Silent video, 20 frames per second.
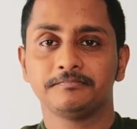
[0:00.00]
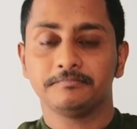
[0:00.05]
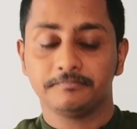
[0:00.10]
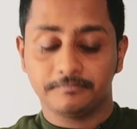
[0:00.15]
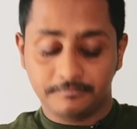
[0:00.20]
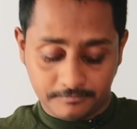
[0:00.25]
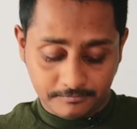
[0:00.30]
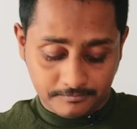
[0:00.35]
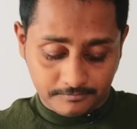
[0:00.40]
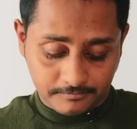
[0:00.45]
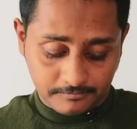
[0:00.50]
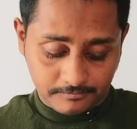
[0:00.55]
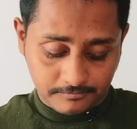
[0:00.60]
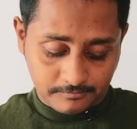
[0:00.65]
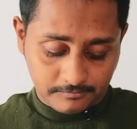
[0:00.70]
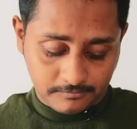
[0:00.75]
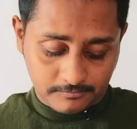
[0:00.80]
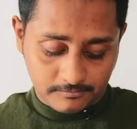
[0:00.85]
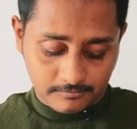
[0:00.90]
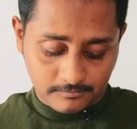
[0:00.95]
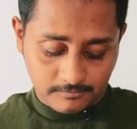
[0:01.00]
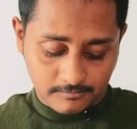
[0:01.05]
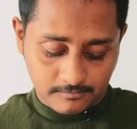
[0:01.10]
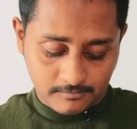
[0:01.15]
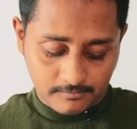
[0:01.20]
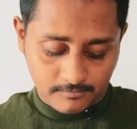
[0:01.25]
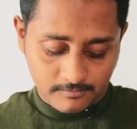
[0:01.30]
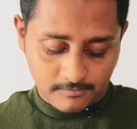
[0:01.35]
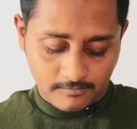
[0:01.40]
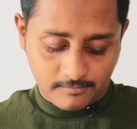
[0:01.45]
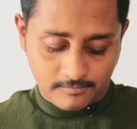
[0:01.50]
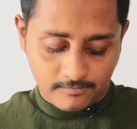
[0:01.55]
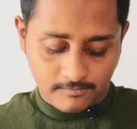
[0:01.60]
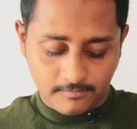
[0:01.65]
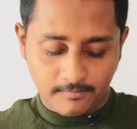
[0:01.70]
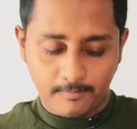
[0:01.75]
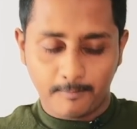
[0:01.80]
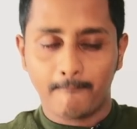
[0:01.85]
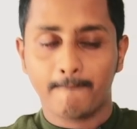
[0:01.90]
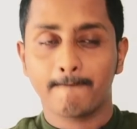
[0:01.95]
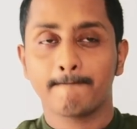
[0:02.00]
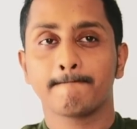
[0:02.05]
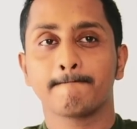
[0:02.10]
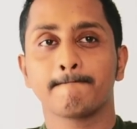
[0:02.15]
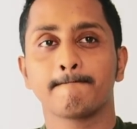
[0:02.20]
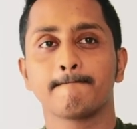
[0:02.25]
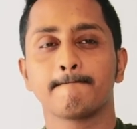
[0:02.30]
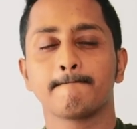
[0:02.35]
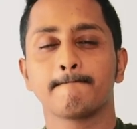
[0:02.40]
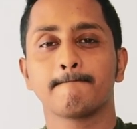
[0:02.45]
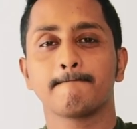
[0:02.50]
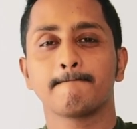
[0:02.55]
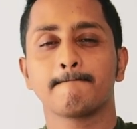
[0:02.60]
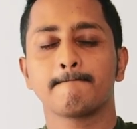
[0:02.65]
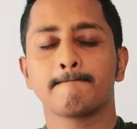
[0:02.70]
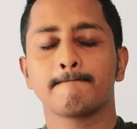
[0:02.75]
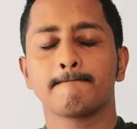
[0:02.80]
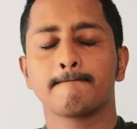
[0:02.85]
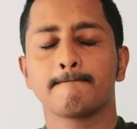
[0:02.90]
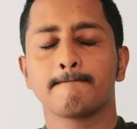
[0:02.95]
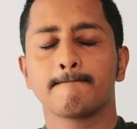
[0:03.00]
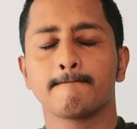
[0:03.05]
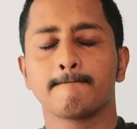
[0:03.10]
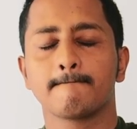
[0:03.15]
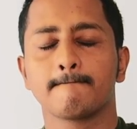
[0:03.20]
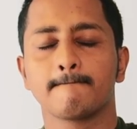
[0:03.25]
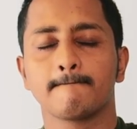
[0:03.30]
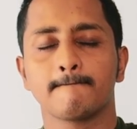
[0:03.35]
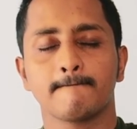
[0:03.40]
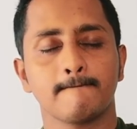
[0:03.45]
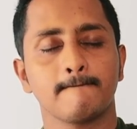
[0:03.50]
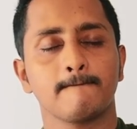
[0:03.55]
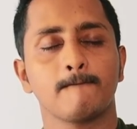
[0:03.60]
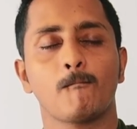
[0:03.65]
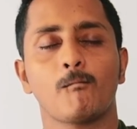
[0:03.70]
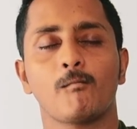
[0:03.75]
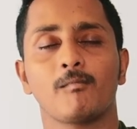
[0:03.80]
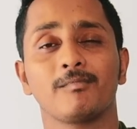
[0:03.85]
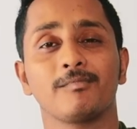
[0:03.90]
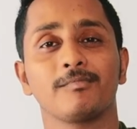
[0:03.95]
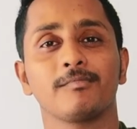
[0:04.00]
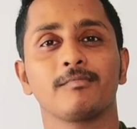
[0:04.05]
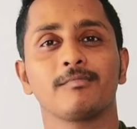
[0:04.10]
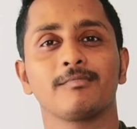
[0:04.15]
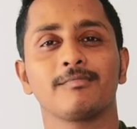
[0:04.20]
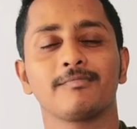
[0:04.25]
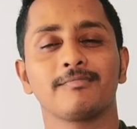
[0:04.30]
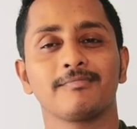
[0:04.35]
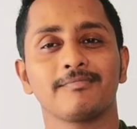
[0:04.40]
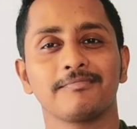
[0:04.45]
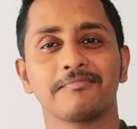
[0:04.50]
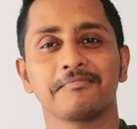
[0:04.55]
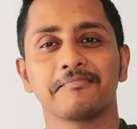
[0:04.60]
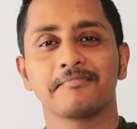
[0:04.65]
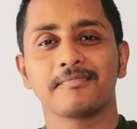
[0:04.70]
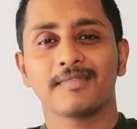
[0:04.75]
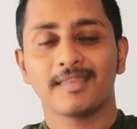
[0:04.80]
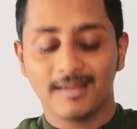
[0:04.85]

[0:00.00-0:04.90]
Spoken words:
(silence)